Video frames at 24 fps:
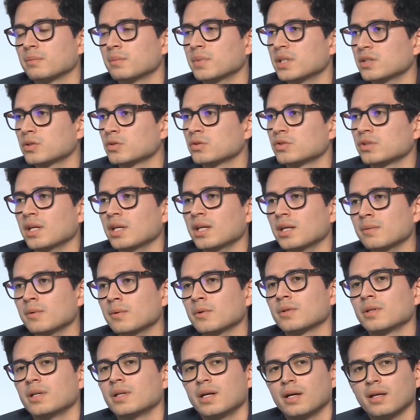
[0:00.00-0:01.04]
be
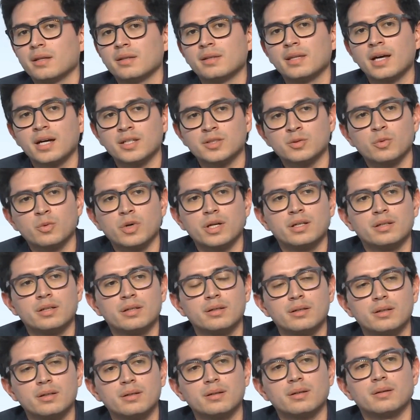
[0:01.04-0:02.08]
sustainable, that's
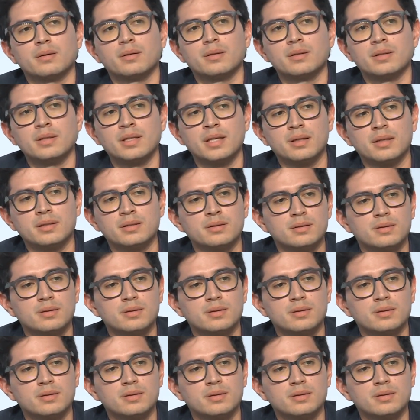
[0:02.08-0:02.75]
when the